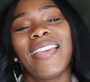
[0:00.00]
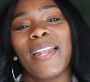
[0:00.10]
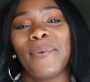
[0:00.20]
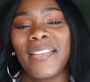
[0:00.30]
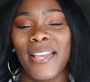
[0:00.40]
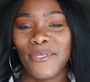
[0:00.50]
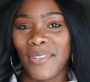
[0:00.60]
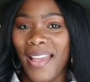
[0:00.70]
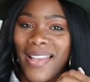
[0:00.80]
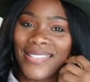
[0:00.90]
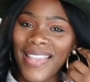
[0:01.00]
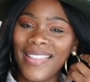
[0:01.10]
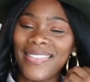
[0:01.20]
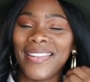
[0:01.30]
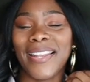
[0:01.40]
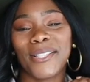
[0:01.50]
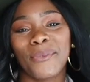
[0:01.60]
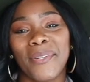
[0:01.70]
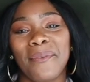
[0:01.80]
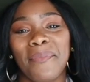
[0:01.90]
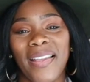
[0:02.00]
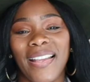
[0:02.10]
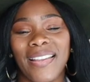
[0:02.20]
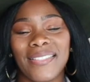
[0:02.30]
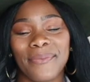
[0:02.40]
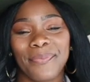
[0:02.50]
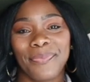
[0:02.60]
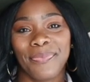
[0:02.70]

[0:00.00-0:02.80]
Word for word: And I will catch you guys in the next one. Bye guys.